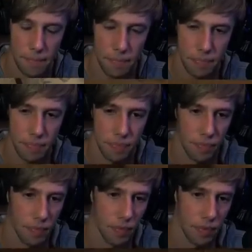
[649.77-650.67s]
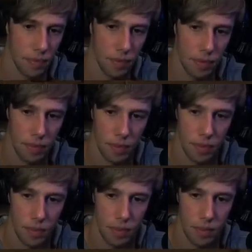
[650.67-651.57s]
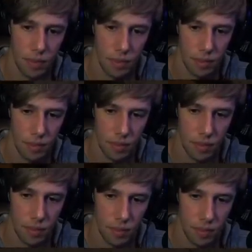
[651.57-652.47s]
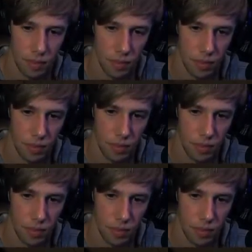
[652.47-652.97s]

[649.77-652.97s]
Nobody speaks.